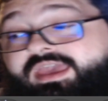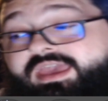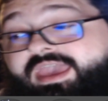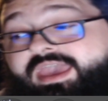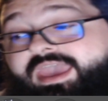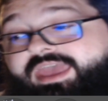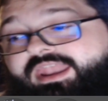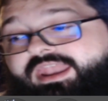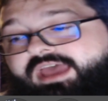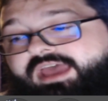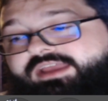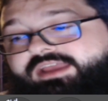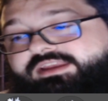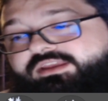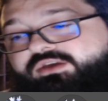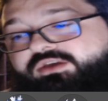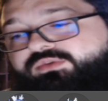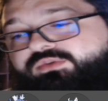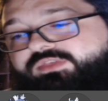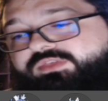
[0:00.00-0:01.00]
and I
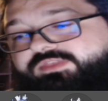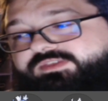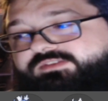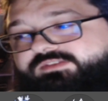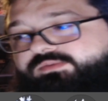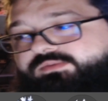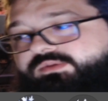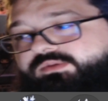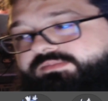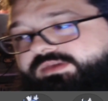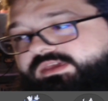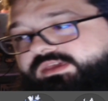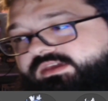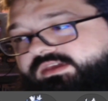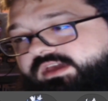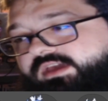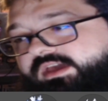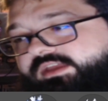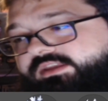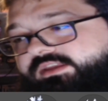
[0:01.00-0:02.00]
know that this would be
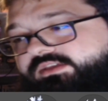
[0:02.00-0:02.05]
kind